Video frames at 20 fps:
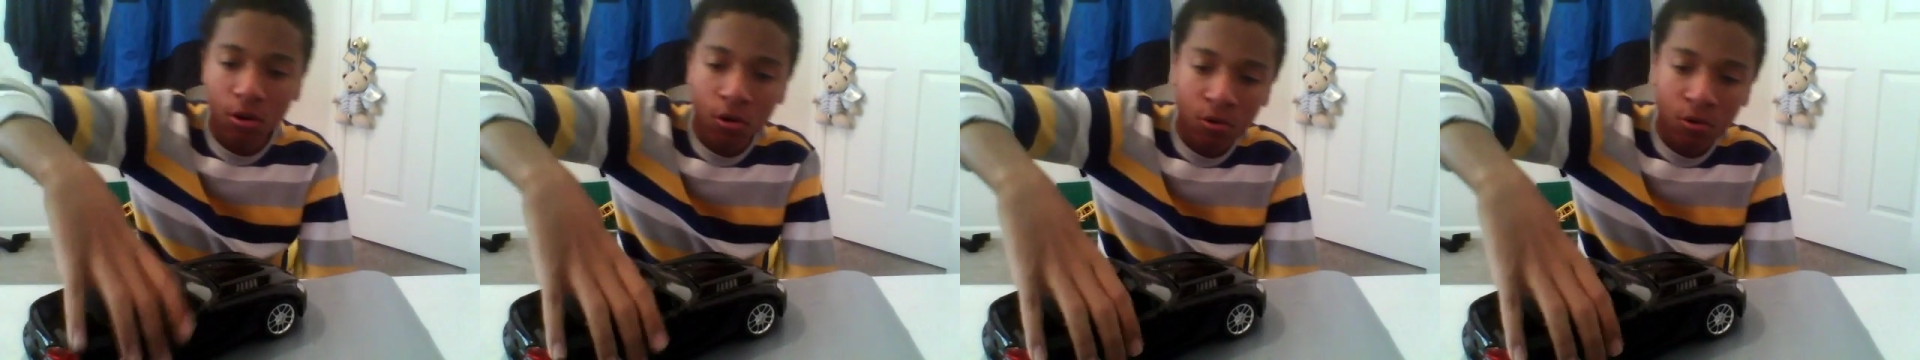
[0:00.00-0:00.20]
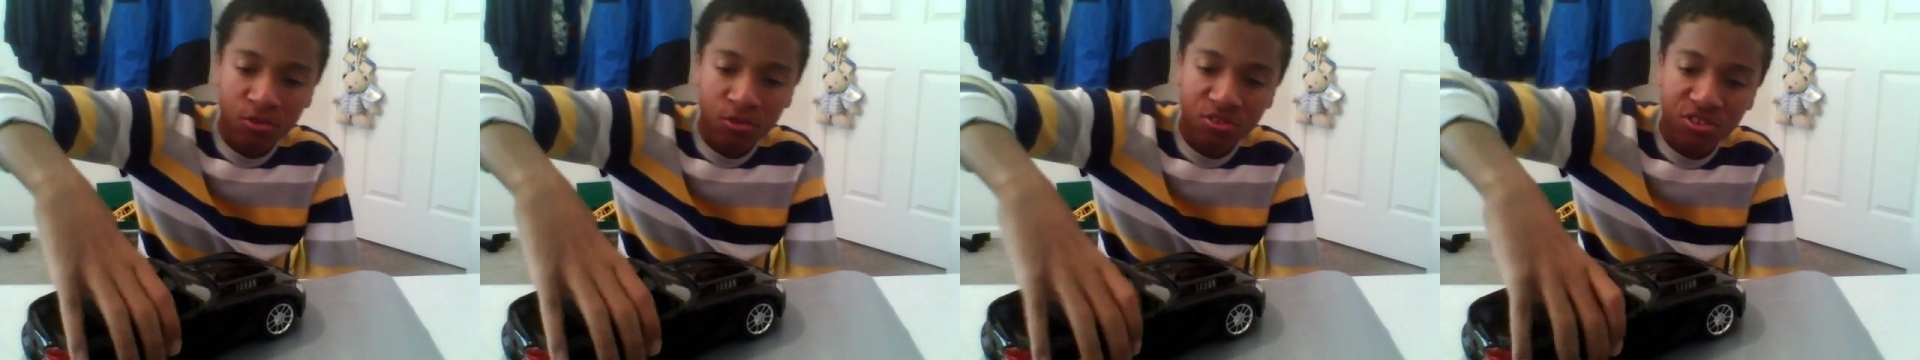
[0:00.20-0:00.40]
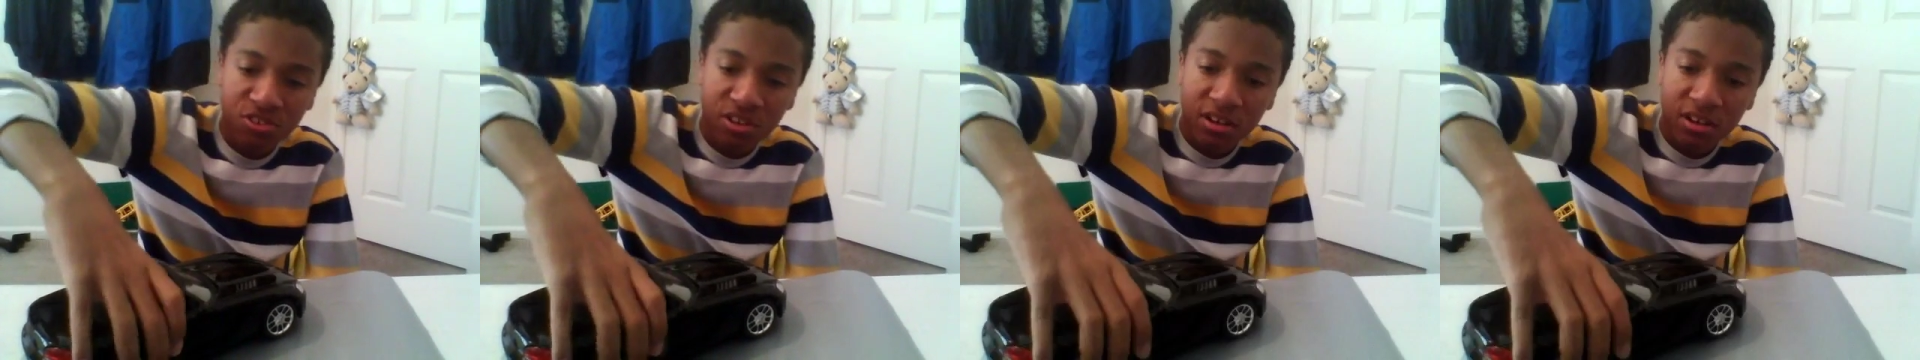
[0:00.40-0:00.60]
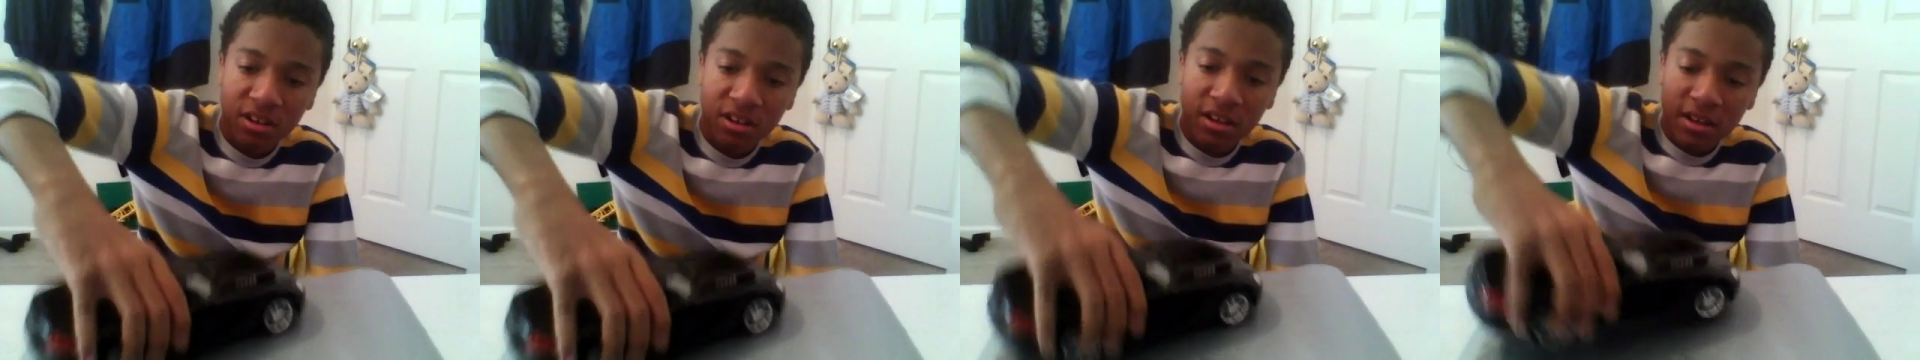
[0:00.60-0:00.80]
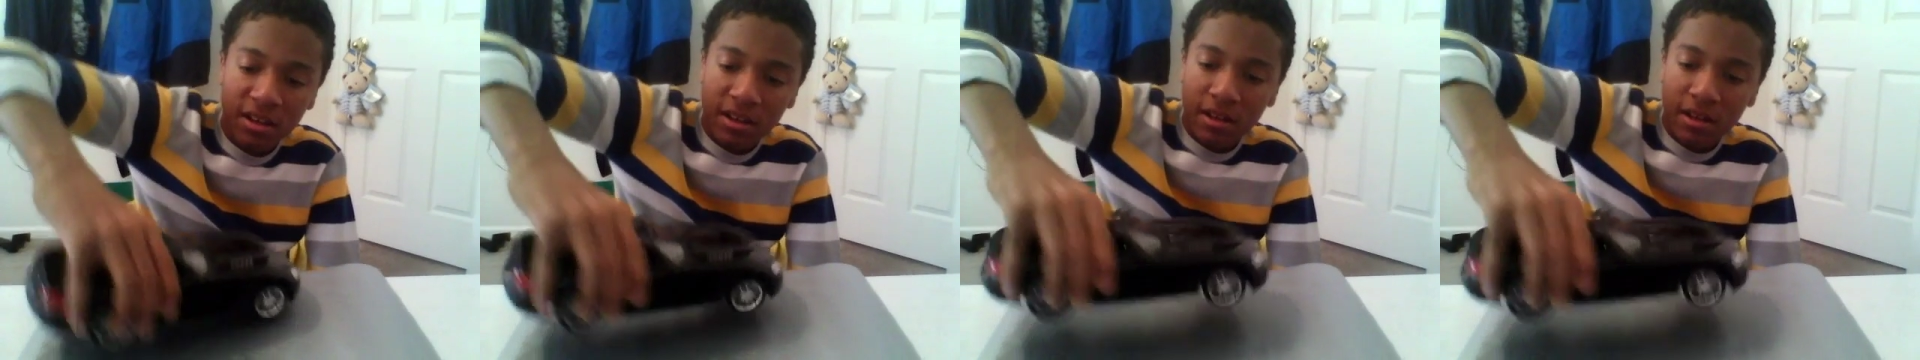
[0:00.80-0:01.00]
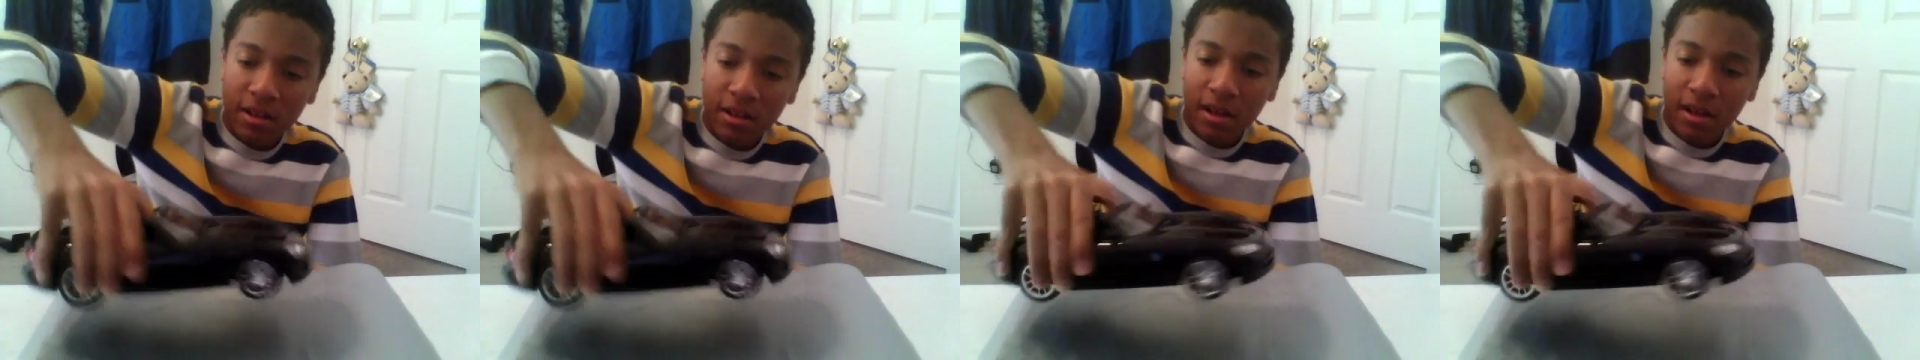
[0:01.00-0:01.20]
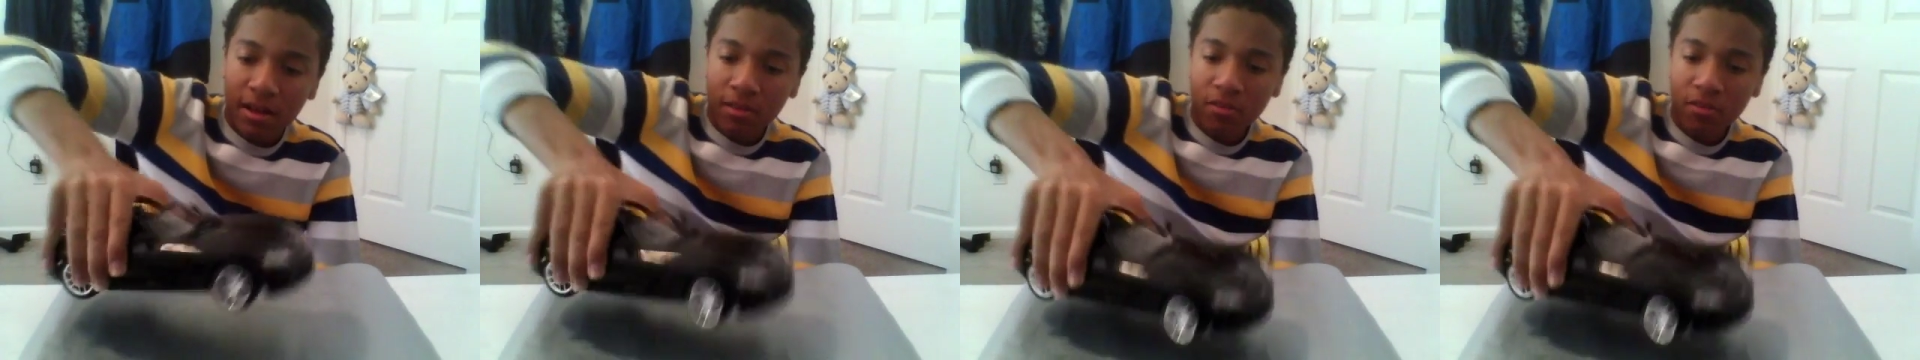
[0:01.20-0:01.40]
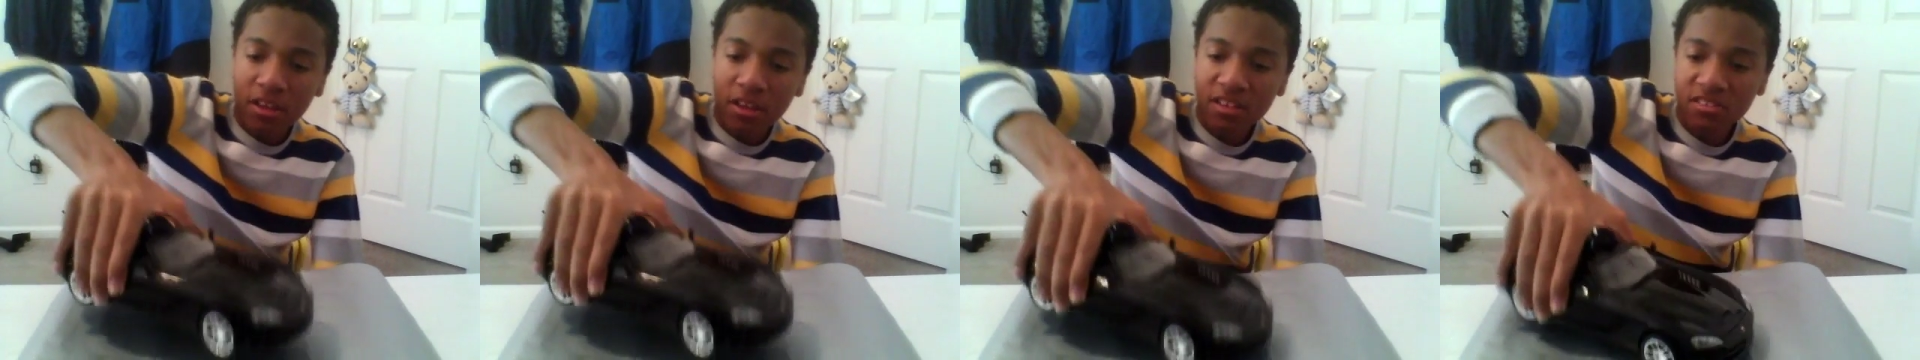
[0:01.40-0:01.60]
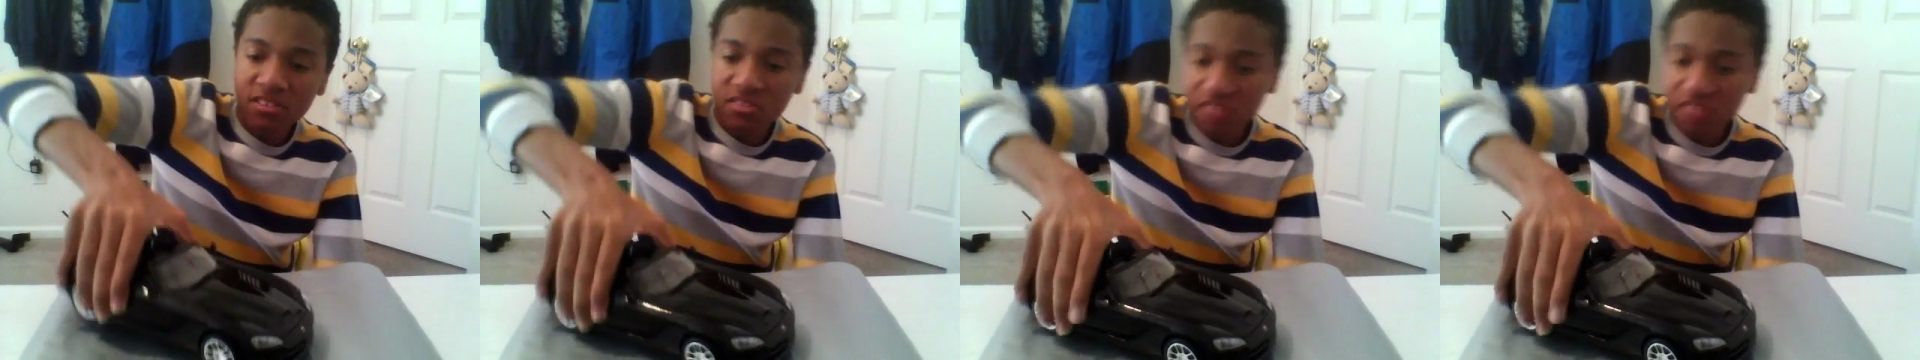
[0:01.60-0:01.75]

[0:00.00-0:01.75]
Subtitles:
aren't, let's